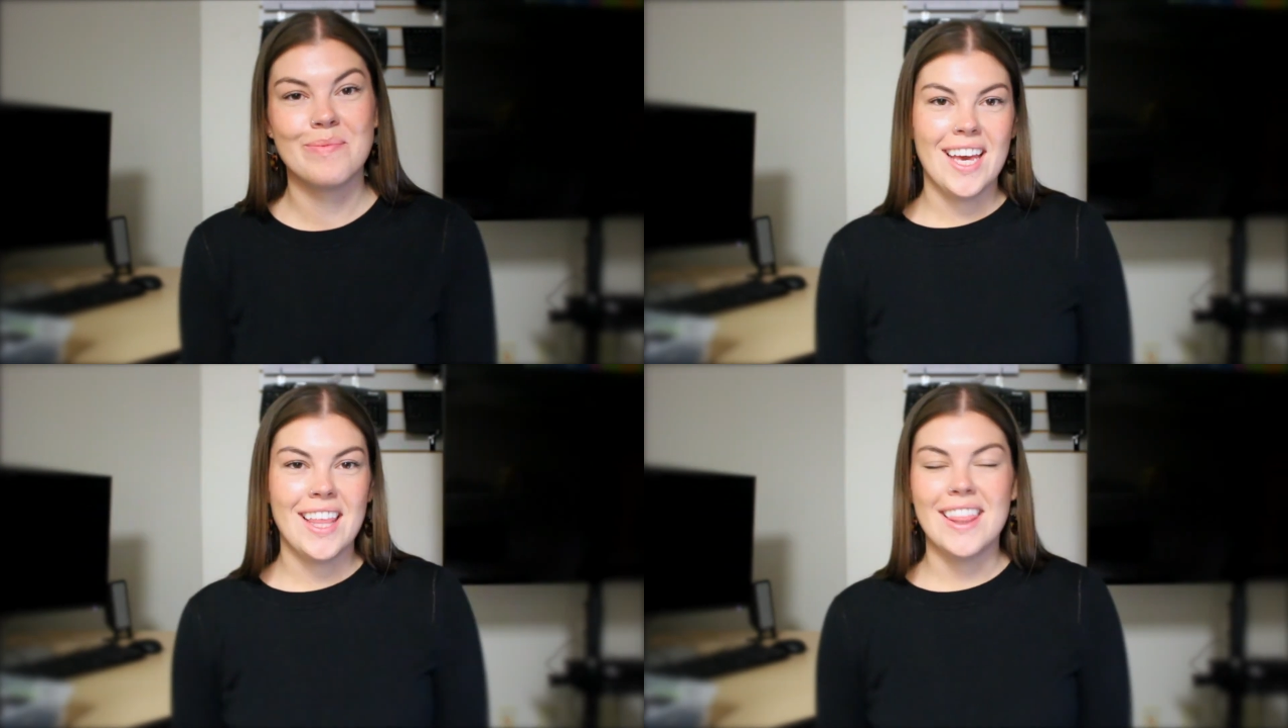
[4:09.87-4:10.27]

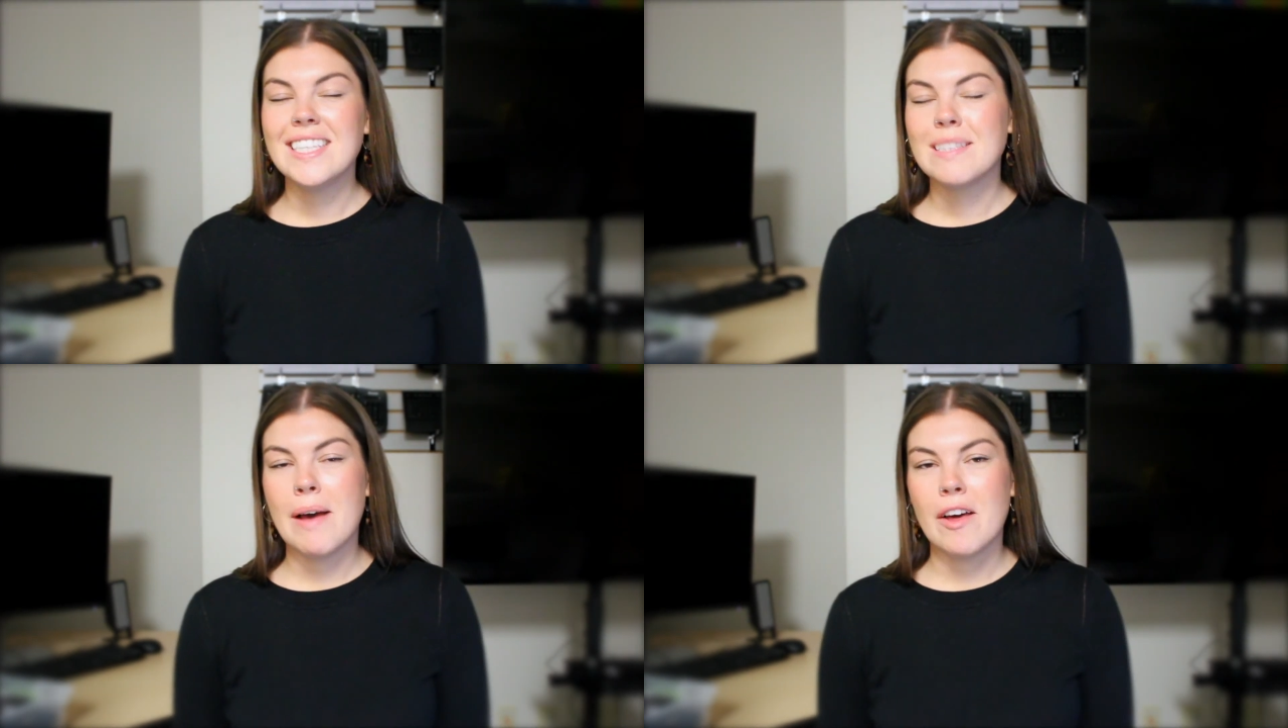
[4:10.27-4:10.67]

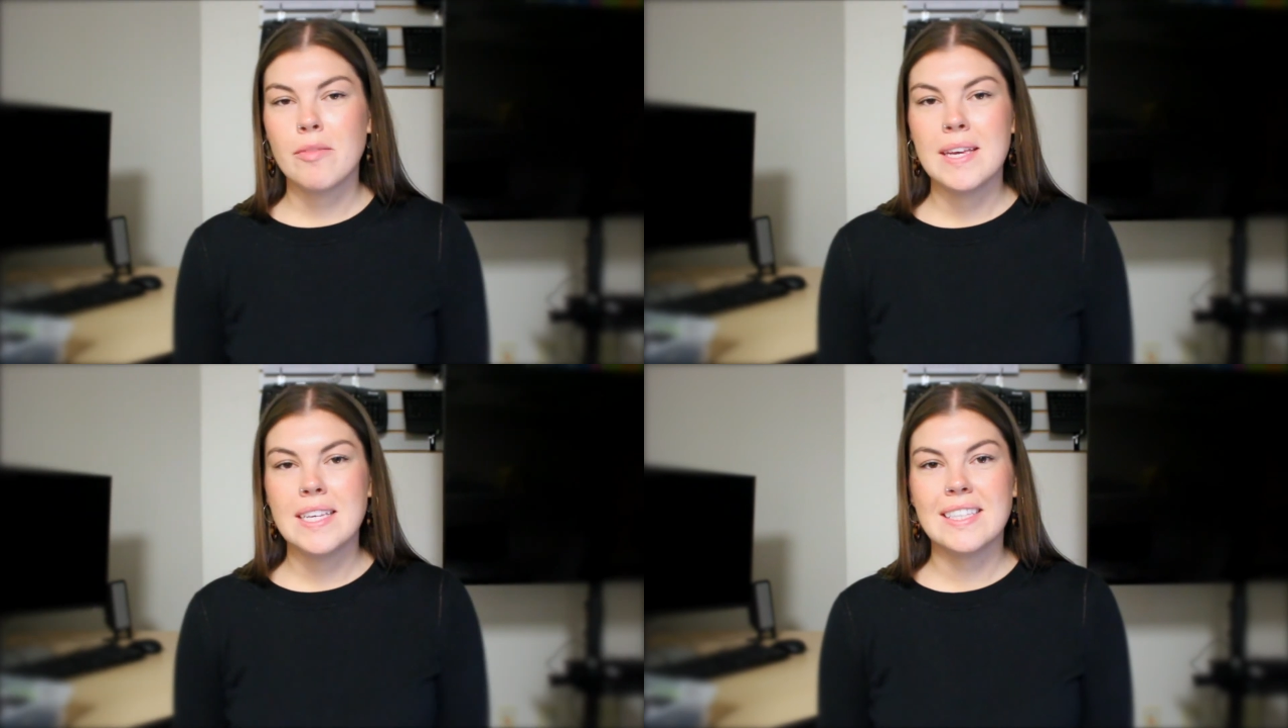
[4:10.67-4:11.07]
This
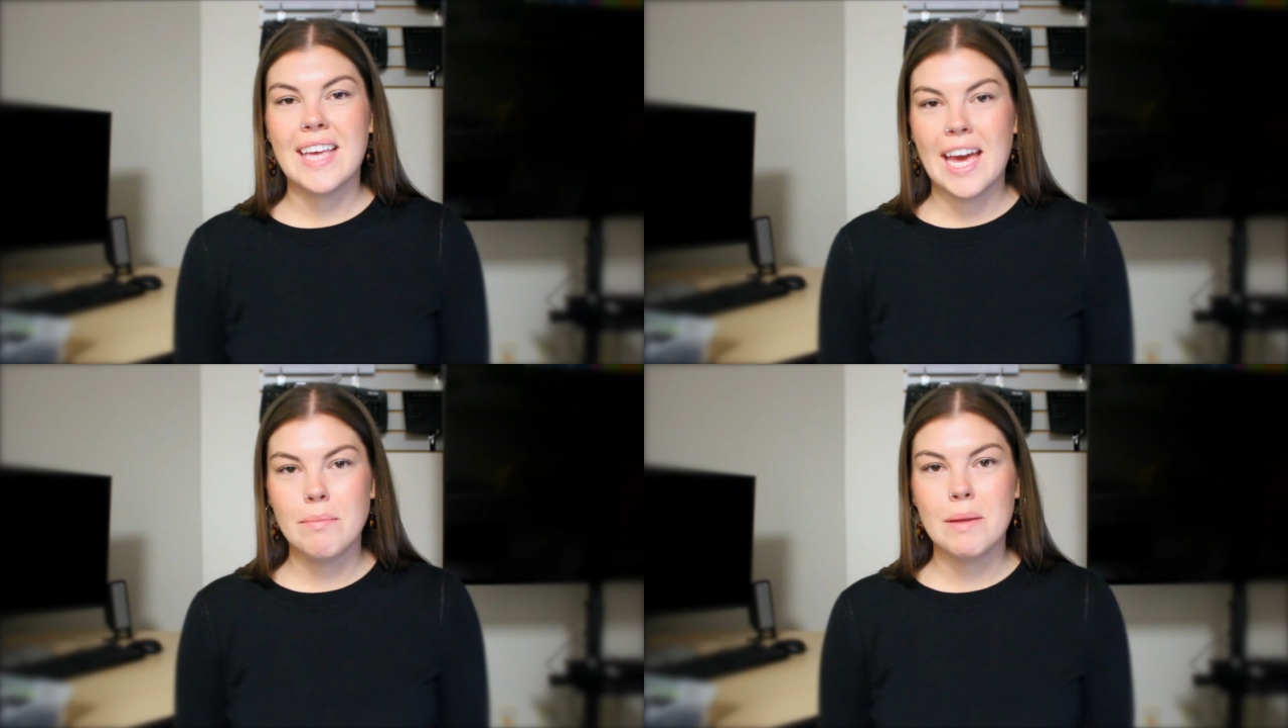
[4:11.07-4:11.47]
mouthpiece
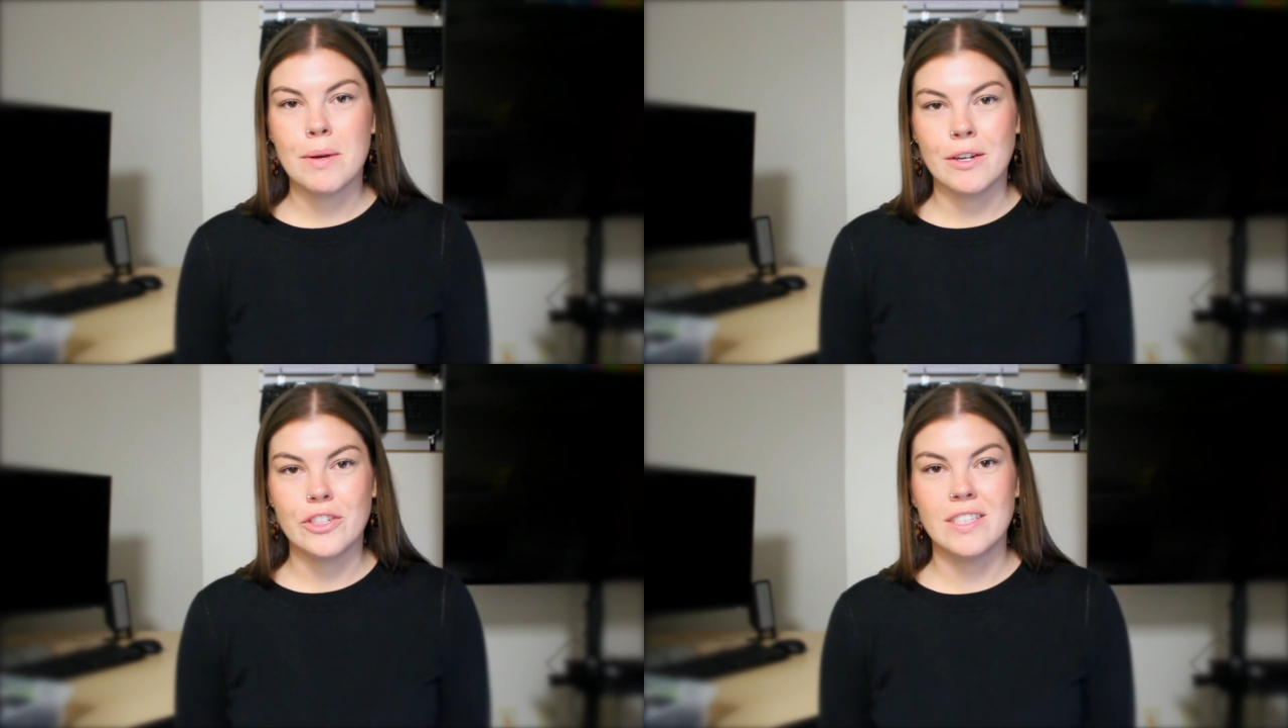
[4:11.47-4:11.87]
can be
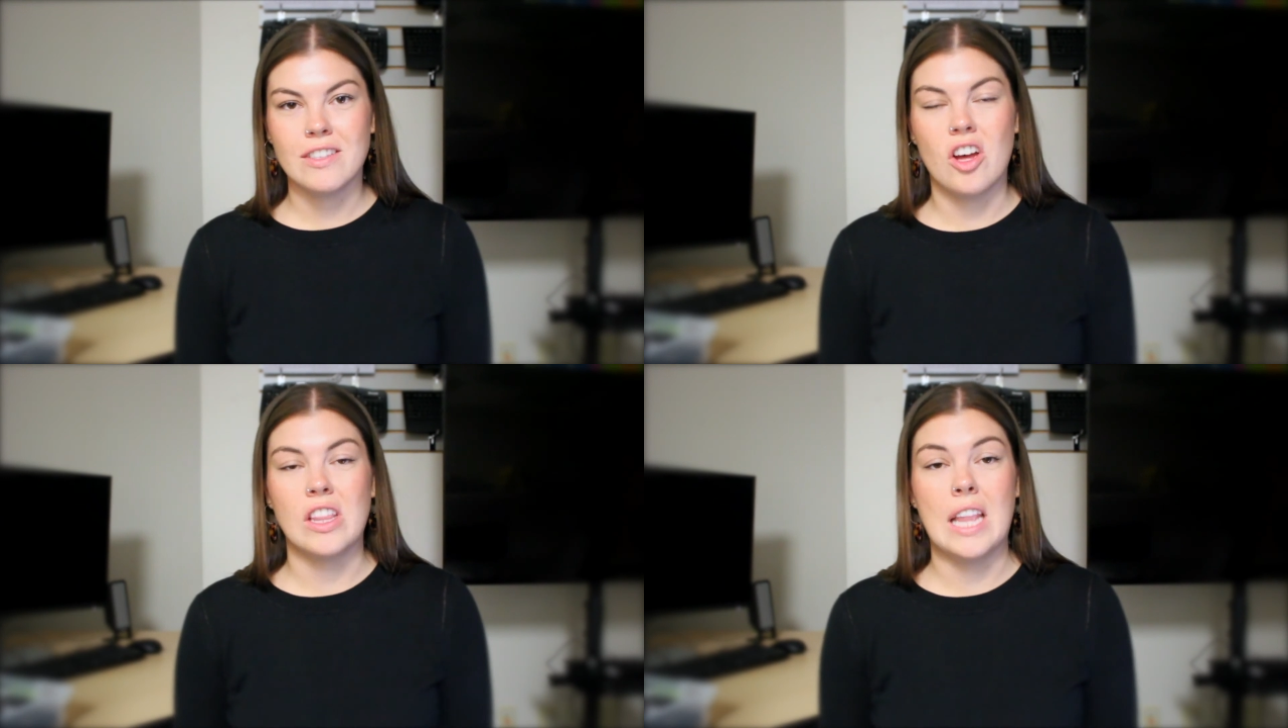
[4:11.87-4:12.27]
purchased
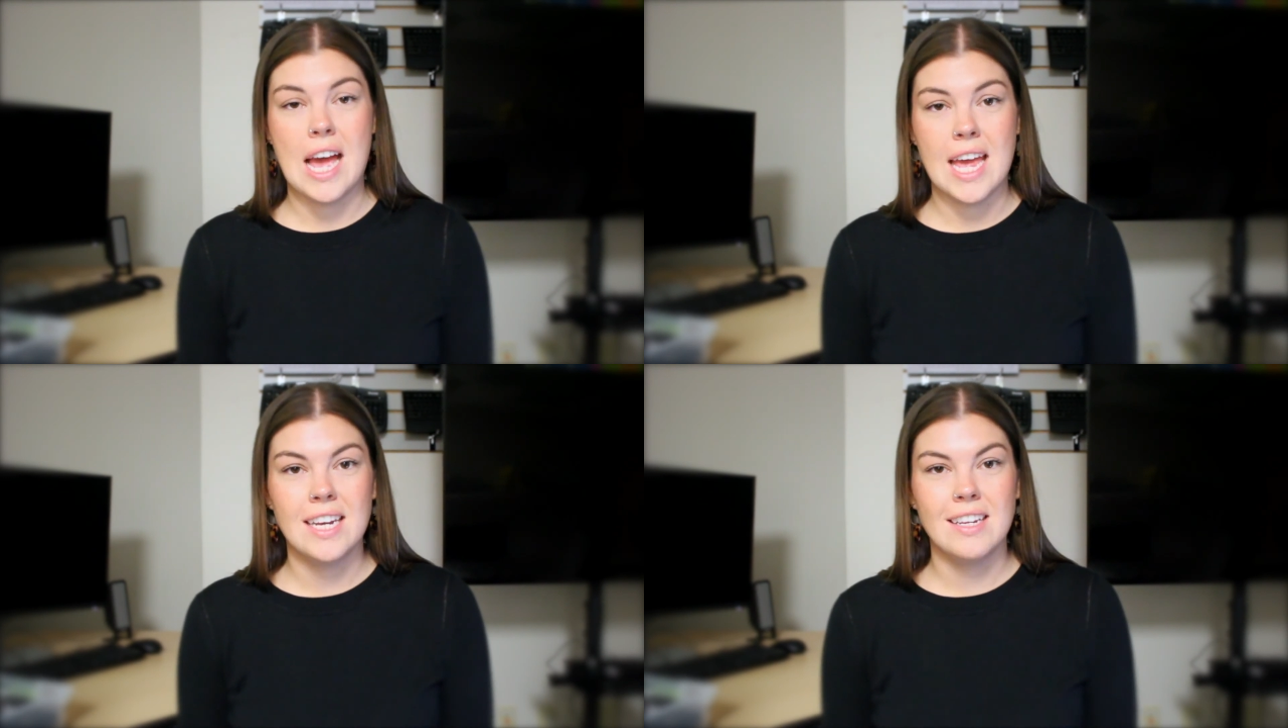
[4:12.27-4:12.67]

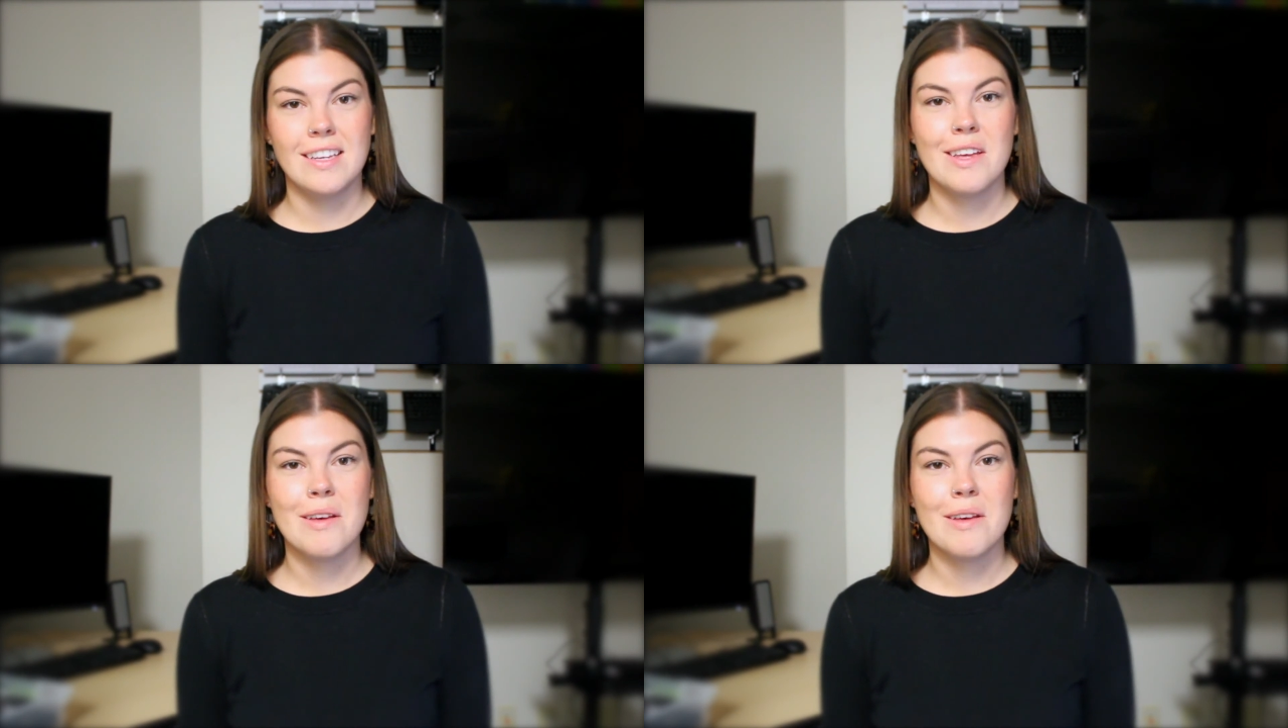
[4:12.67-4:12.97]
online,